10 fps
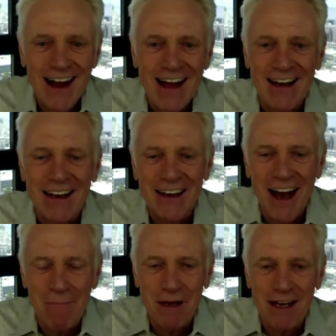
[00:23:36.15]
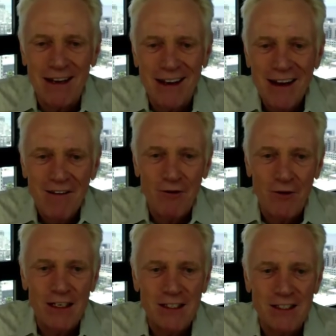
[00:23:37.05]
had it not been for
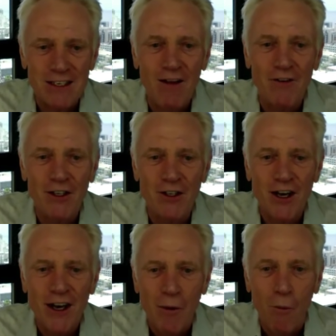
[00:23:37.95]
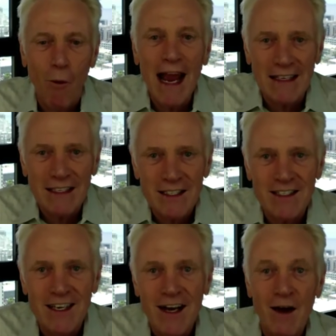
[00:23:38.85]
this selfish
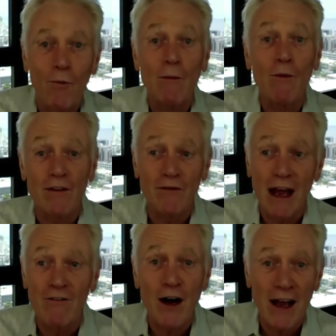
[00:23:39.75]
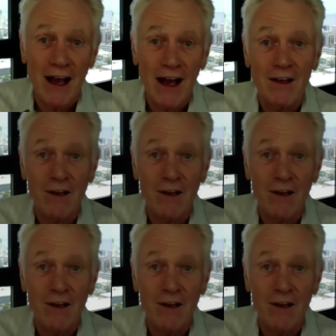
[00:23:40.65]
waste, we would have never had